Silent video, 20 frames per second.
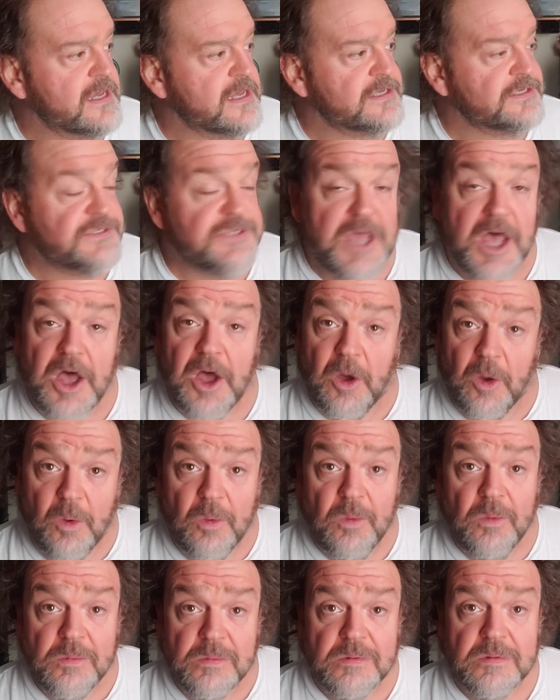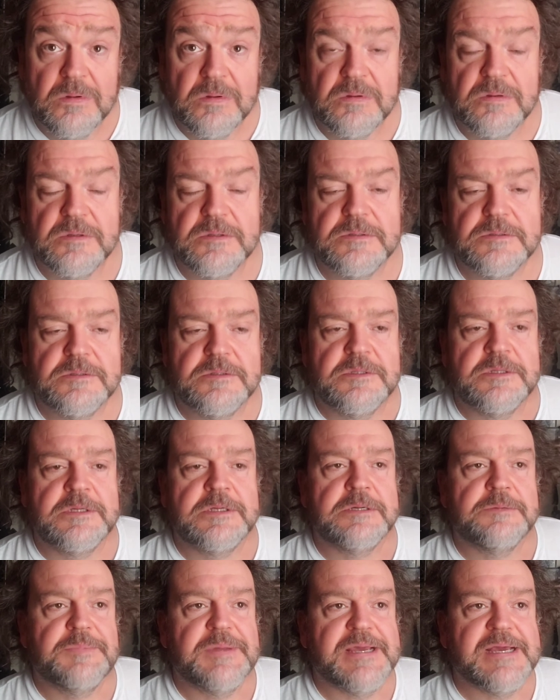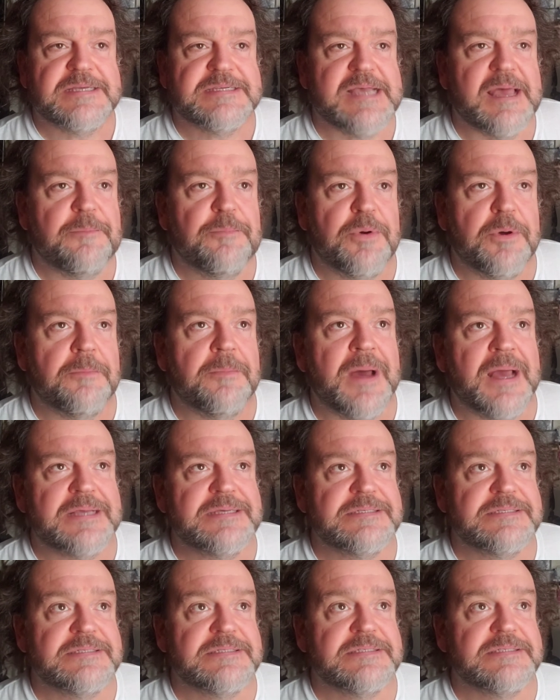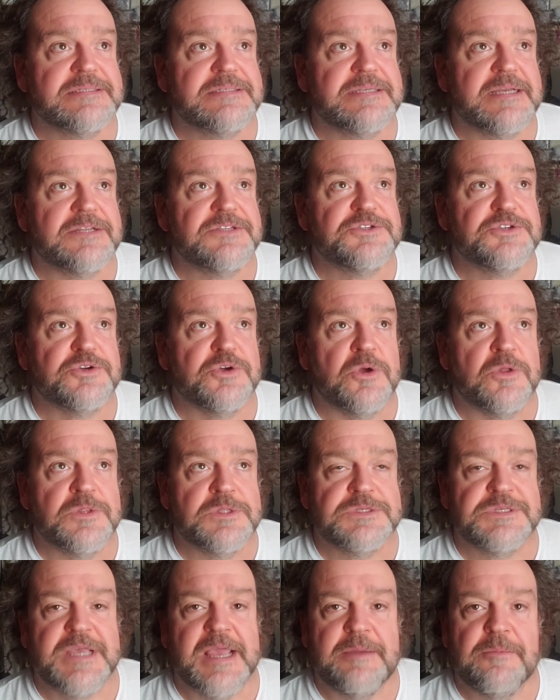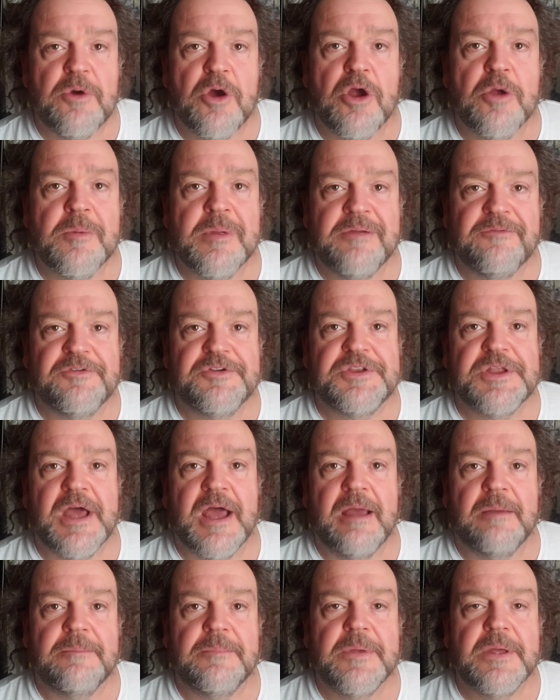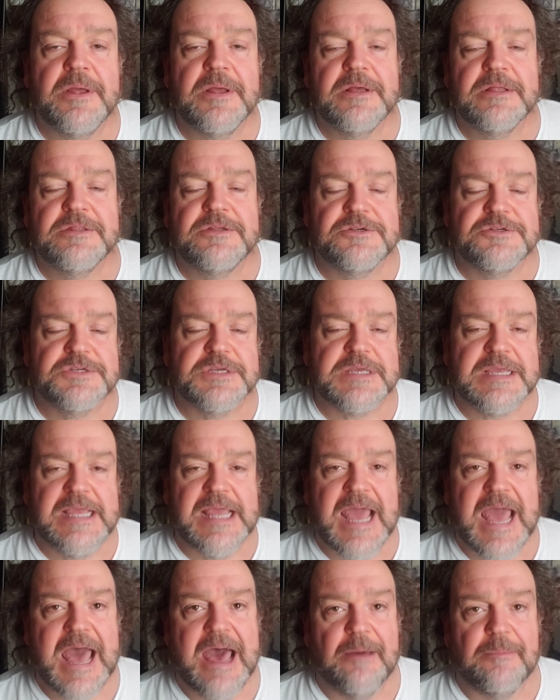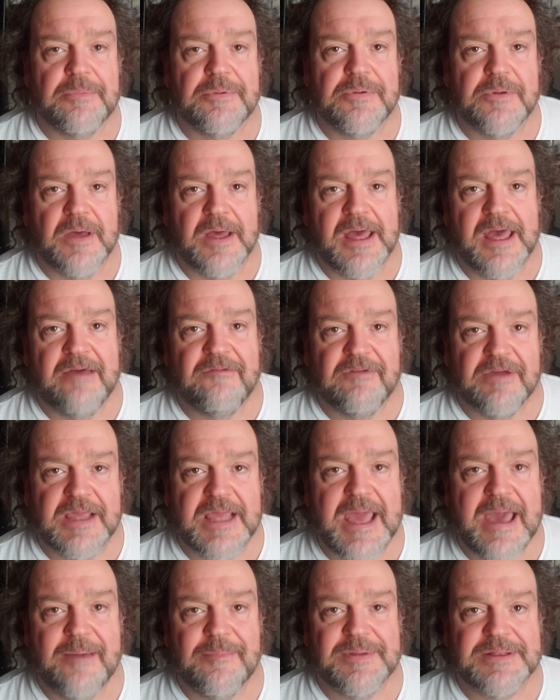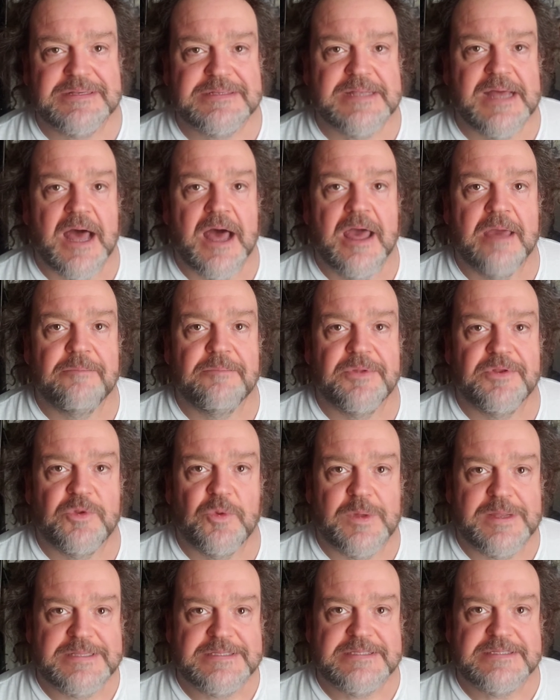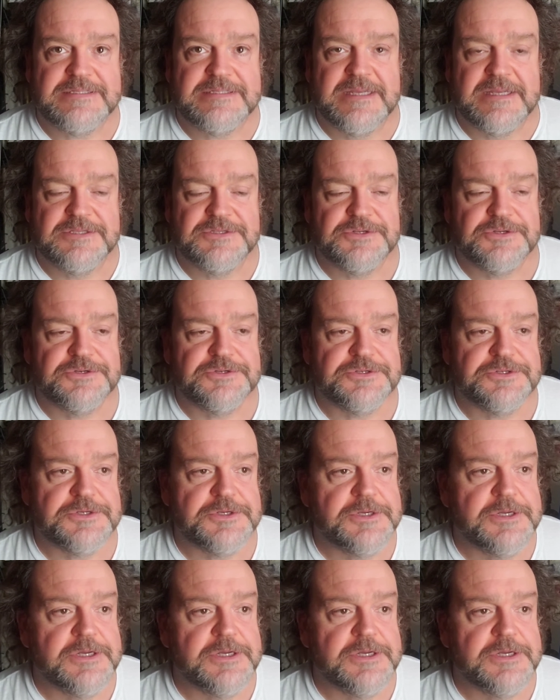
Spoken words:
So, because I put my sensor on the same arm every time, there's a gap. I have a gap in time between sensors.